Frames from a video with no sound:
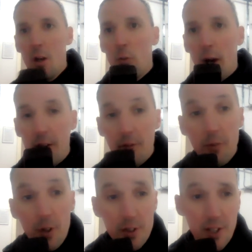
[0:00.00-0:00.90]
Right. The
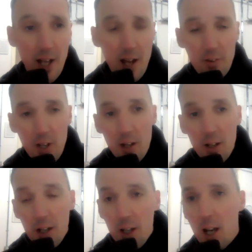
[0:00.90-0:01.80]
first area
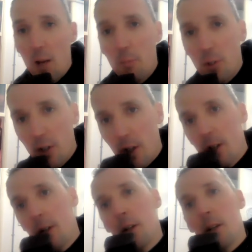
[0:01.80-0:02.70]
I'm going to
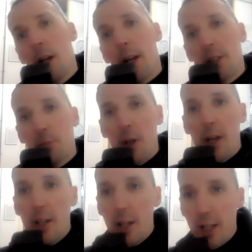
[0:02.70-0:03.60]

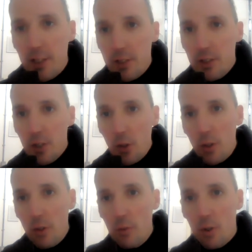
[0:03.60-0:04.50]
explain is, do
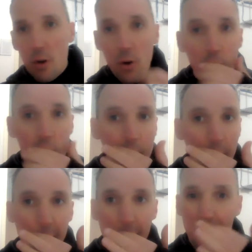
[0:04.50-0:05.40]
you know
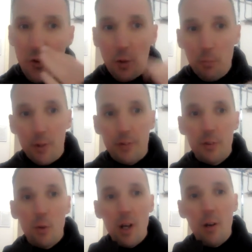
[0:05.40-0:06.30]
your numbers?
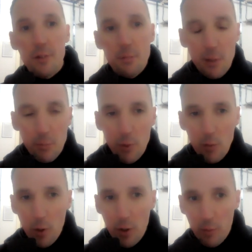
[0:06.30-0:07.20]
Quite often people we
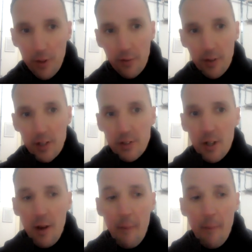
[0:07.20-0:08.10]
work with on this
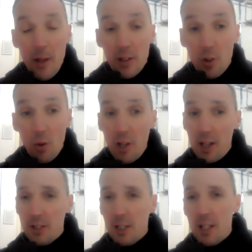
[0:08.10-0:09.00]
don't
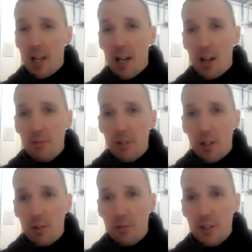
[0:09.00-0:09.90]
actually have
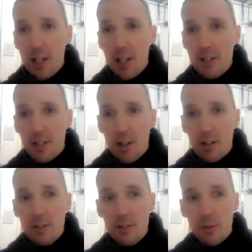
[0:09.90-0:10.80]
enough data
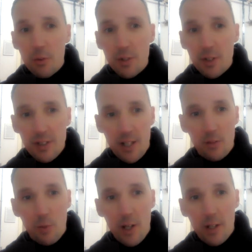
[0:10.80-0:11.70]
to understand
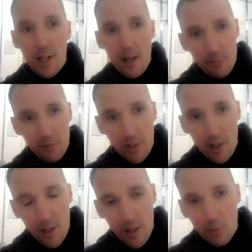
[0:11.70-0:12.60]
where the gaps
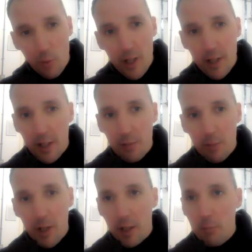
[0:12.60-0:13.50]
are and where they can
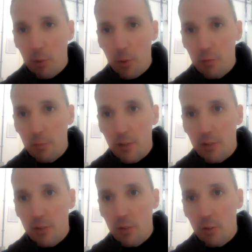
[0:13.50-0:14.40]
make
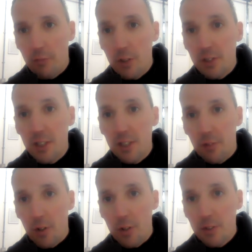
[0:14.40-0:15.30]
improvements. So first things
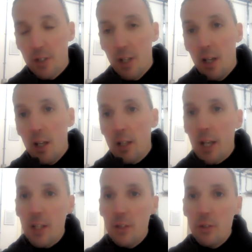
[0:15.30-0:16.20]
first,
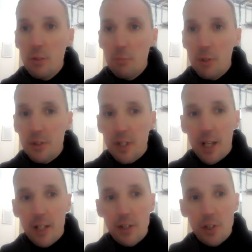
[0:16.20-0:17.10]
get your numbers
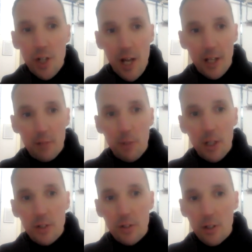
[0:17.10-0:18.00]
in check. Make
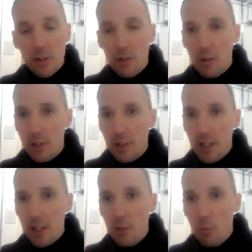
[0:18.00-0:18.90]
sure that you know
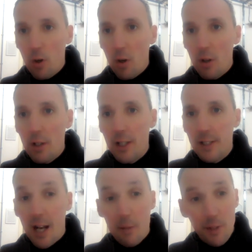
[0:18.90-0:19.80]
exactly what is
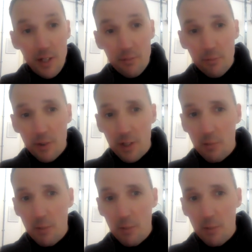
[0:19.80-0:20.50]
happening within the